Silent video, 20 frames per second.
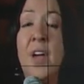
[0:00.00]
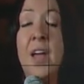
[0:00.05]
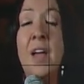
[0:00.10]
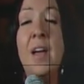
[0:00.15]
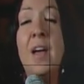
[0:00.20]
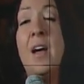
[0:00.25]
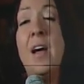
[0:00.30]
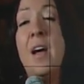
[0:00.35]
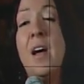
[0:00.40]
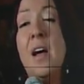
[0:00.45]

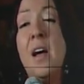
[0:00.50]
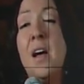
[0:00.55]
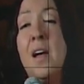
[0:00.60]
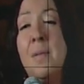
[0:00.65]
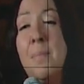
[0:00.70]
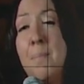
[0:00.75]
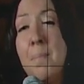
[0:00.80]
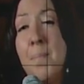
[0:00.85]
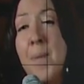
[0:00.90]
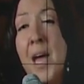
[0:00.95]
a
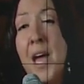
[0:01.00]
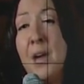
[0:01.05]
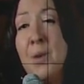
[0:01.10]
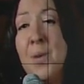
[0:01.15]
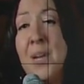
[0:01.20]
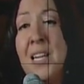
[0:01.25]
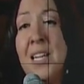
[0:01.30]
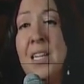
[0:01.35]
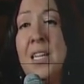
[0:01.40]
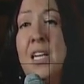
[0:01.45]
merry
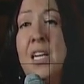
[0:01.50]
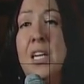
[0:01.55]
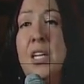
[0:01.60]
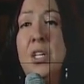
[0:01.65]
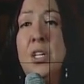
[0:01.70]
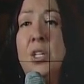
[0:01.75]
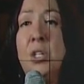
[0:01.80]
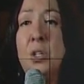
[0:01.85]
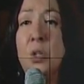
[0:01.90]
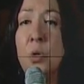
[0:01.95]
little
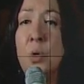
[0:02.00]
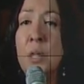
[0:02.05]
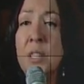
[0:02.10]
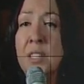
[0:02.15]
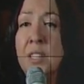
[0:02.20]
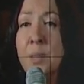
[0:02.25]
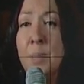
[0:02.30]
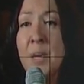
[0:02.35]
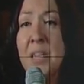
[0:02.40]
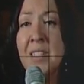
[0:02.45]

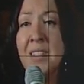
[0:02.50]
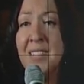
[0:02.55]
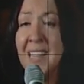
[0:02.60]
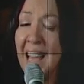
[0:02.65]
Christmas.